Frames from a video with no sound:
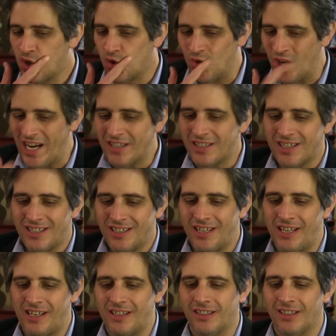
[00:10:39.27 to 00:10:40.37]
Grant,
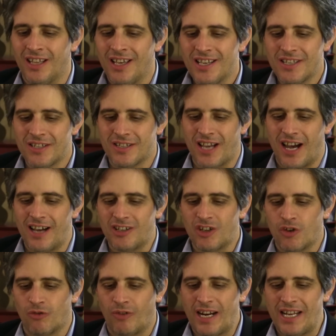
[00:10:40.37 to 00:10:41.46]
Neil, Scott,
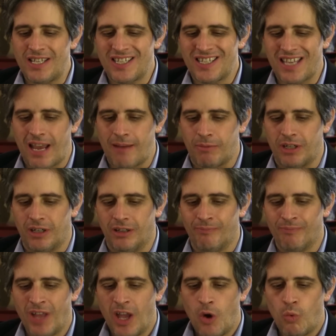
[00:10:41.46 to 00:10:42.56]
Grace,
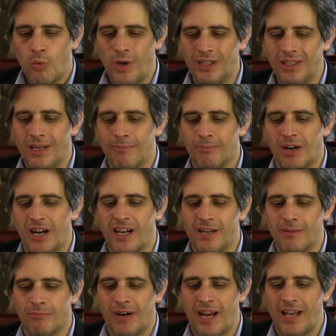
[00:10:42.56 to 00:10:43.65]
Samuel, William,
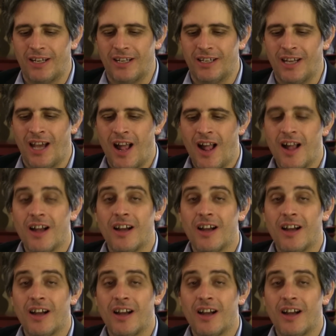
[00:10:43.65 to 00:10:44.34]
Brian, Brandon,